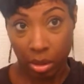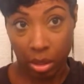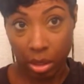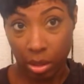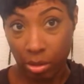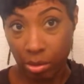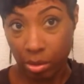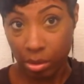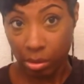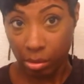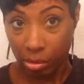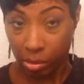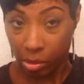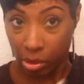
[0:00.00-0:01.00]
And
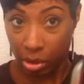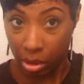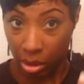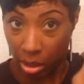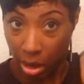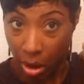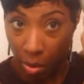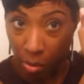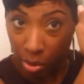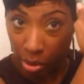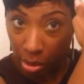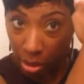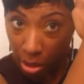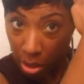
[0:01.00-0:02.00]
you can see how it
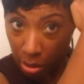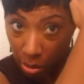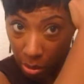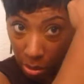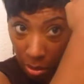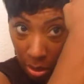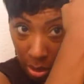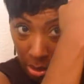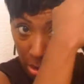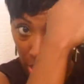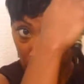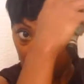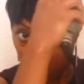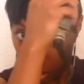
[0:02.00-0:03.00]
wants to go, so I
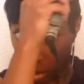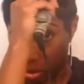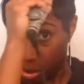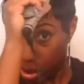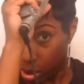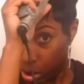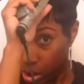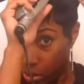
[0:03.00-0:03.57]
just curl it